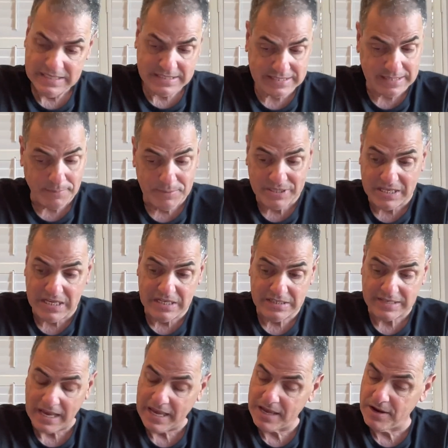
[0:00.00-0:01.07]
some of
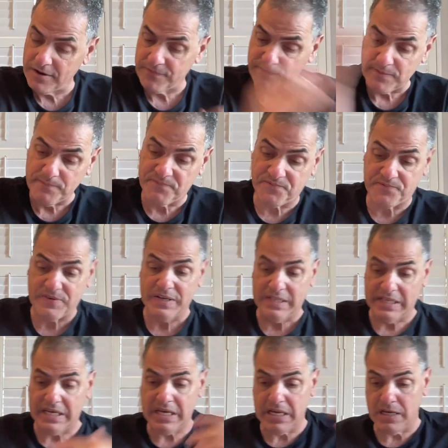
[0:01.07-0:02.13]
these I hear from
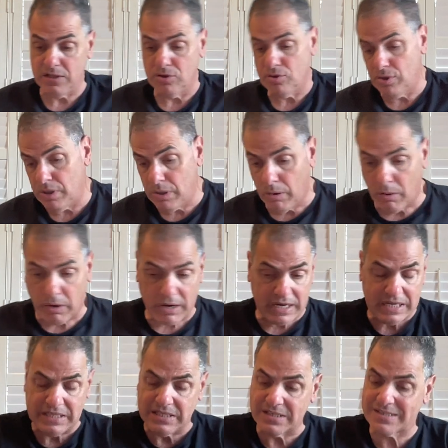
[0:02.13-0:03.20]
Philly and New
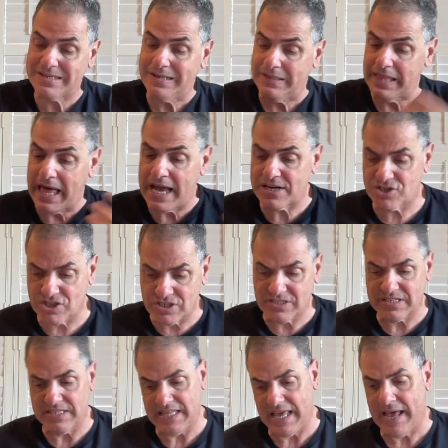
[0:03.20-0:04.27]
York, and there's
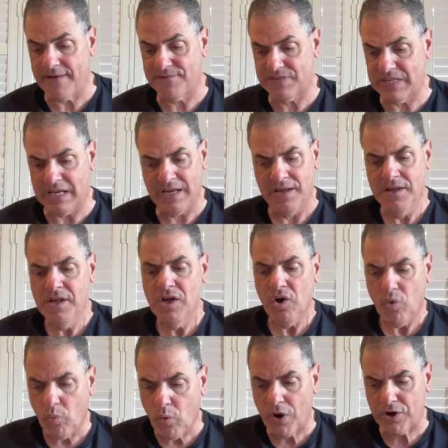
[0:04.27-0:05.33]
clashes, and they have to
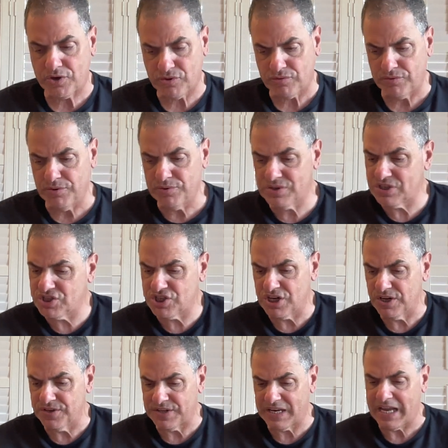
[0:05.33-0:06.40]
work through to
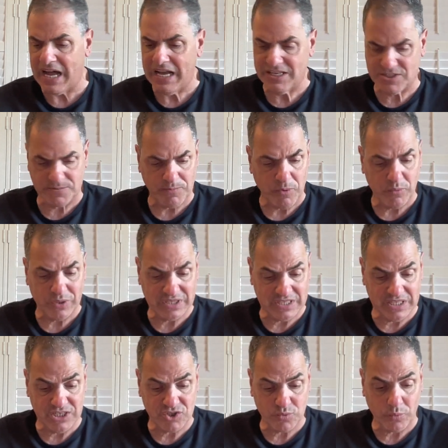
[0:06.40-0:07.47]
share the gospel with
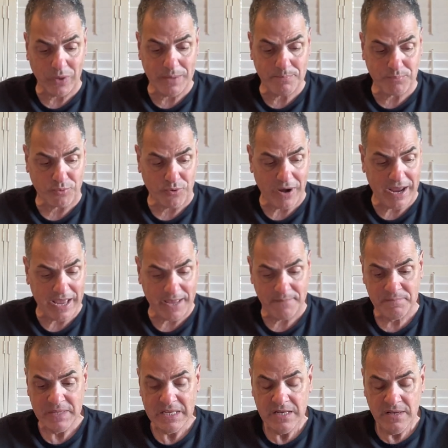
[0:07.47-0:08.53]
these. We pray
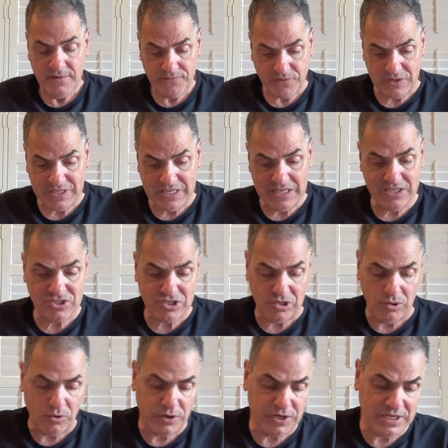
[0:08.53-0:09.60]
for these,
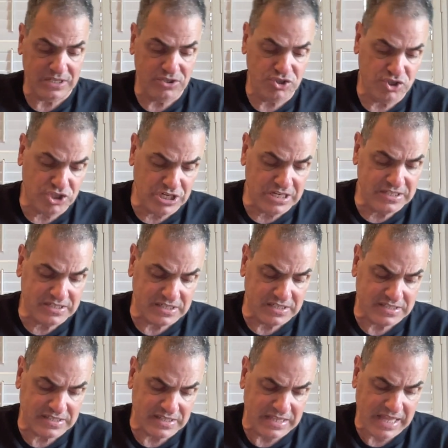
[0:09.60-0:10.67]
Lord, in
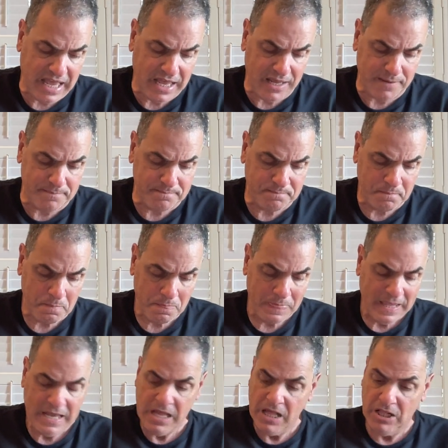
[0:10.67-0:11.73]
Jesus' name.
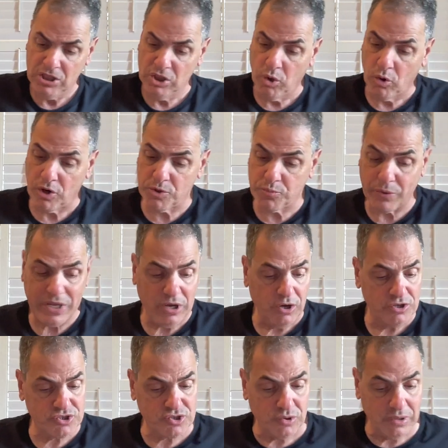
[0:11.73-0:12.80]
Lord, we
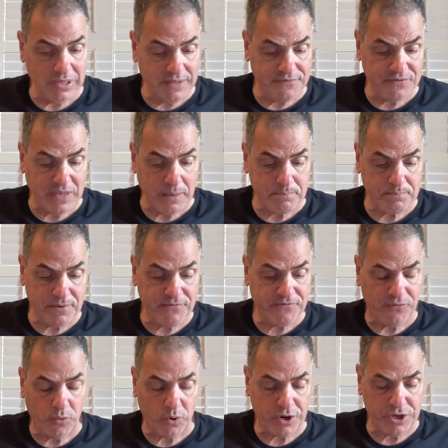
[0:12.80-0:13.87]
also lift up
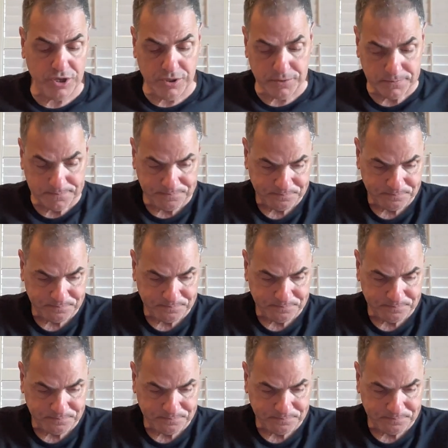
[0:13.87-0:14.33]
before you